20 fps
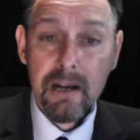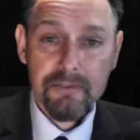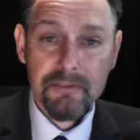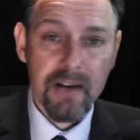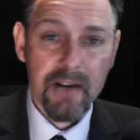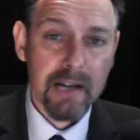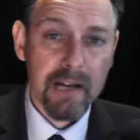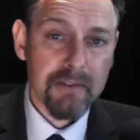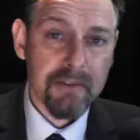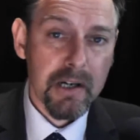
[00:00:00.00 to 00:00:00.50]

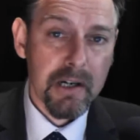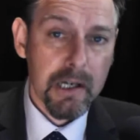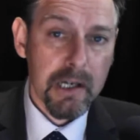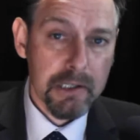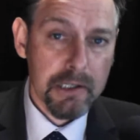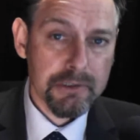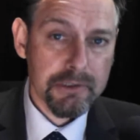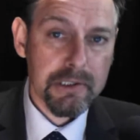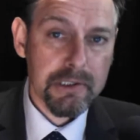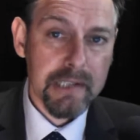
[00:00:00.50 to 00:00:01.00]

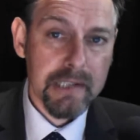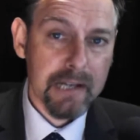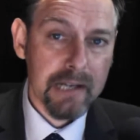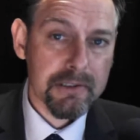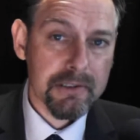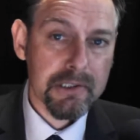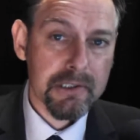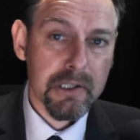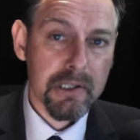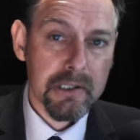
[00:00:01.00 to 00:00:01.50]

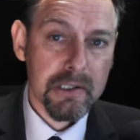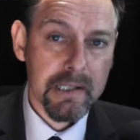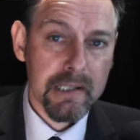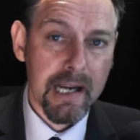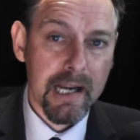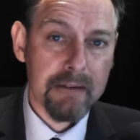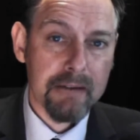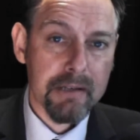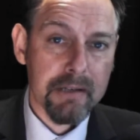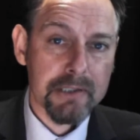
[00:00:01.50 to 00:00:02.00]
500,000
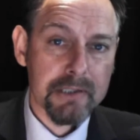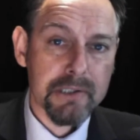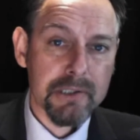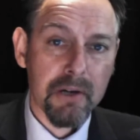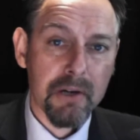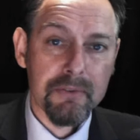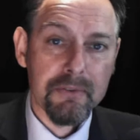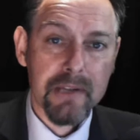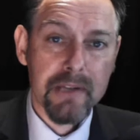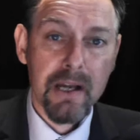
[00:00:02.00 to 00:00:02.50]
Hungarians
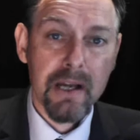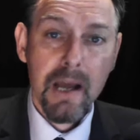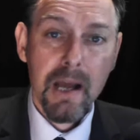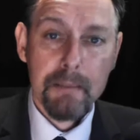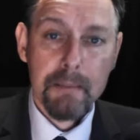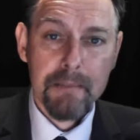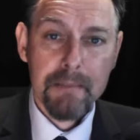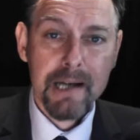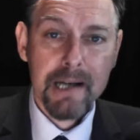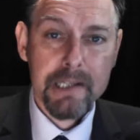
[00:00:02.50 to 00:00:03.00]
of the
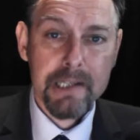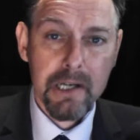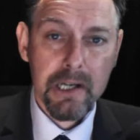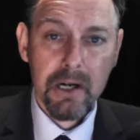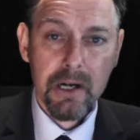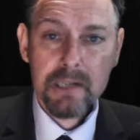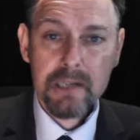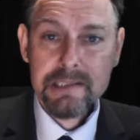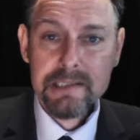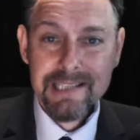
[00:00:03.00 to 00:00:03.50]

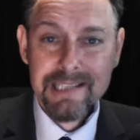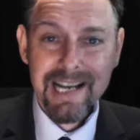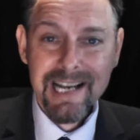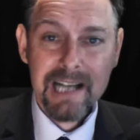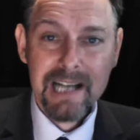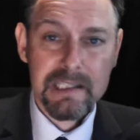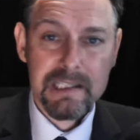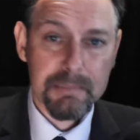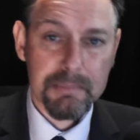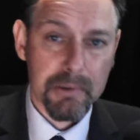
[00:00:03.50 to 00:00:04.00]
Magyar
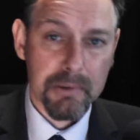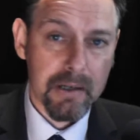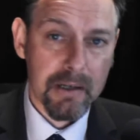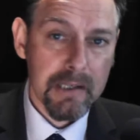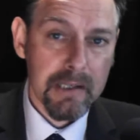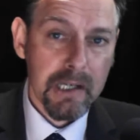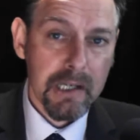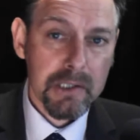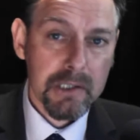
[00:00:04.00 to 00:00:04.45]
diaspora